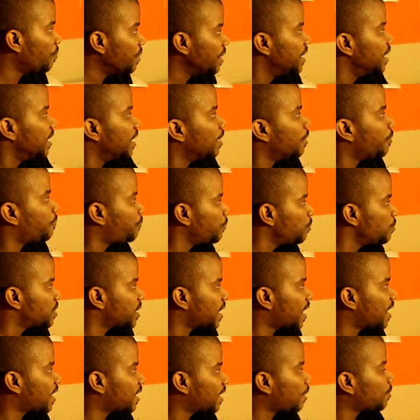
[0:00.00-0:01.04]
But we did it a few
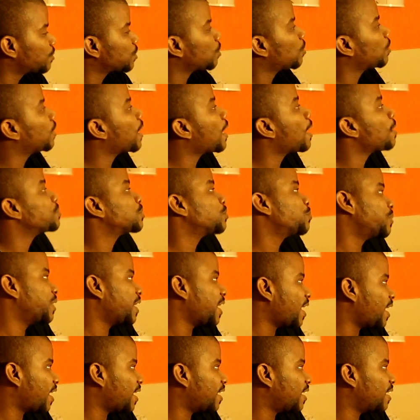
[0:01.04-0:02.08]
times, that was the only option we
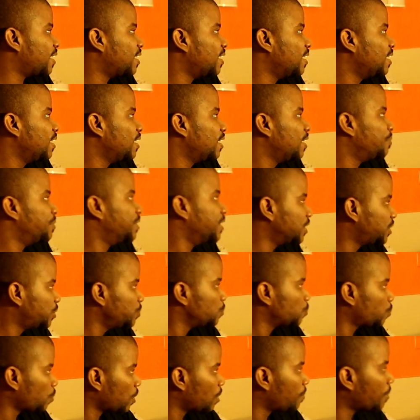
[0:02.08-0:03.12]
had. Right. But then
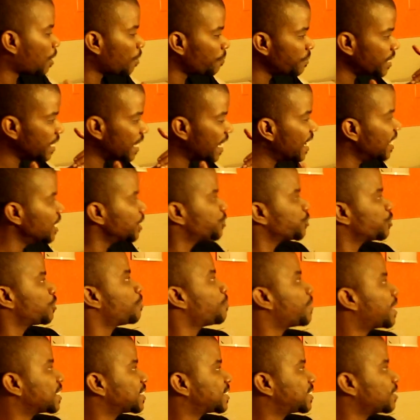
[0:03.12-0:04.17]
she was worried about me
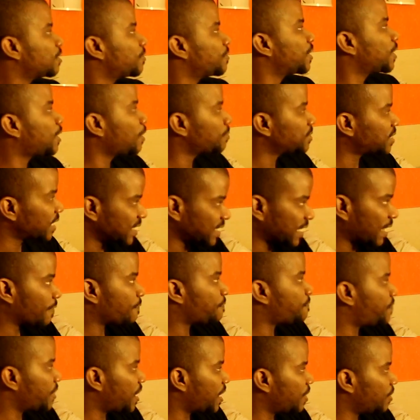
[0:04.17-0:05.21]
injuring myself, and a couple times I
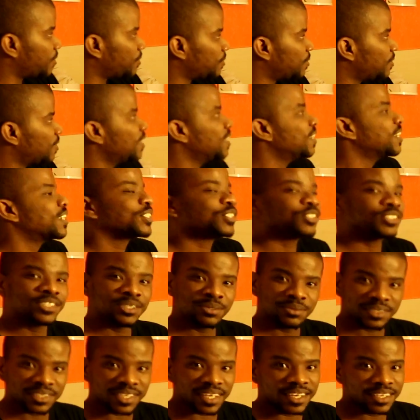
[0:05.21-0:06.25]
failed. So
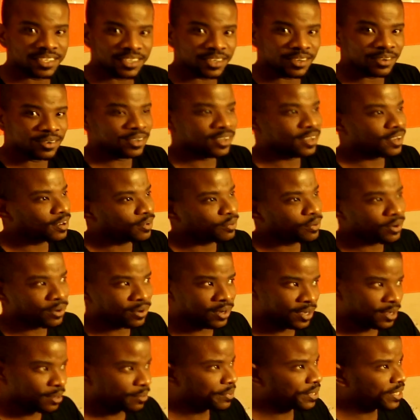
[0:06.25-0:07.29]
she was like, you know, no, nah, we're
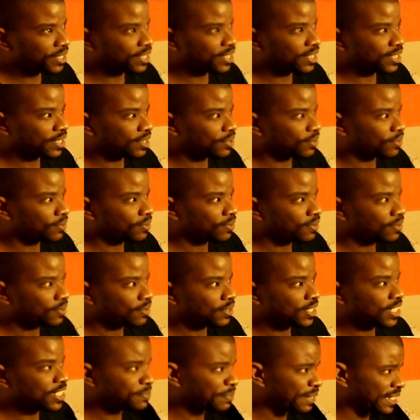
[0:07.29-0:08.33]
gonna come here. And
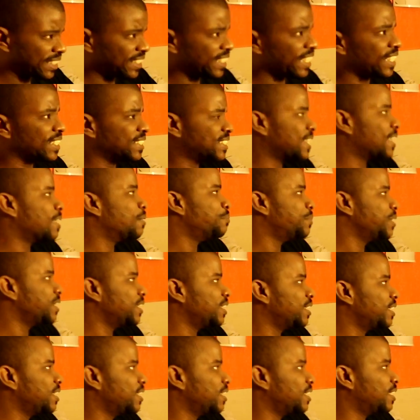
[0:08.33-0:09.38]
this is my second time
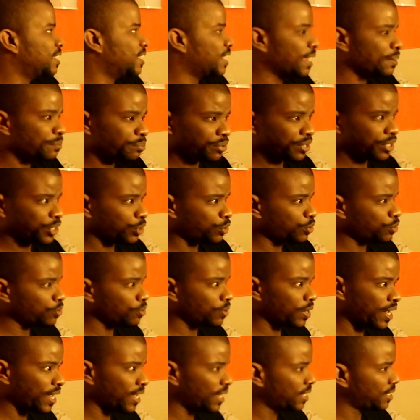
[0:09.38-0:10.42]
being here, and they pretty cool.
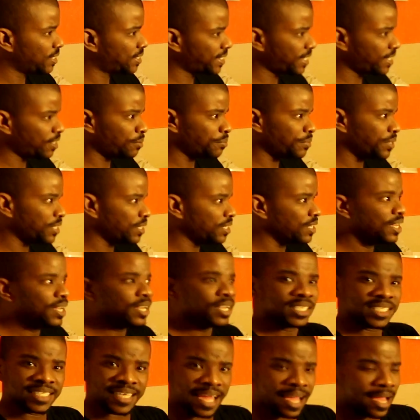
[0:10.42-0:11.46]
They ain't tell me
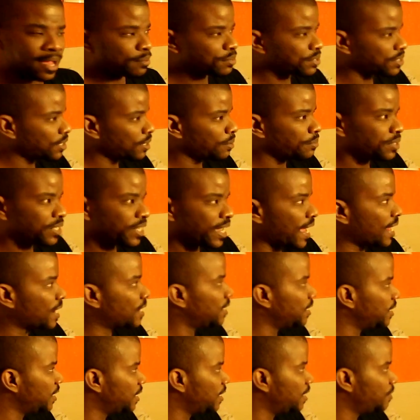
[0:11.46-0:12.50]
time's up, you
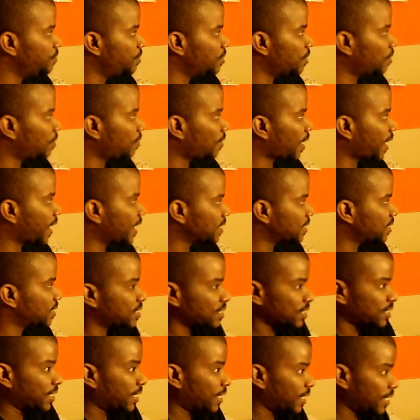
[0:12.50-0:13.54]
gotta leave. You know, I guess it's
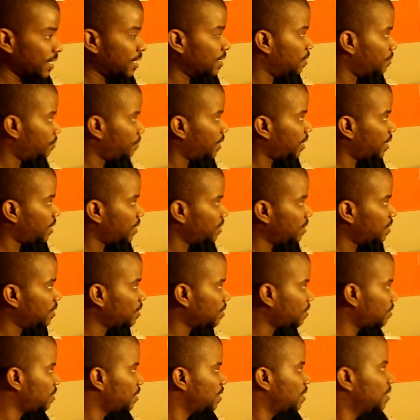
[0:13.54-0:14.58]
because they're getting the money, you
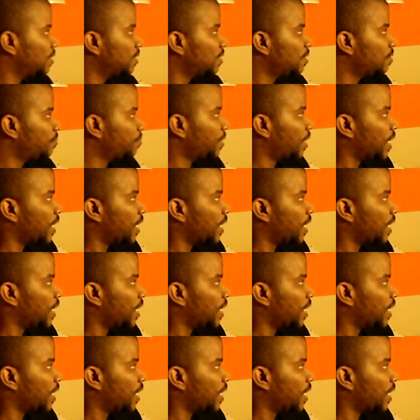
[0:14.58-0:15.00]
know. Right.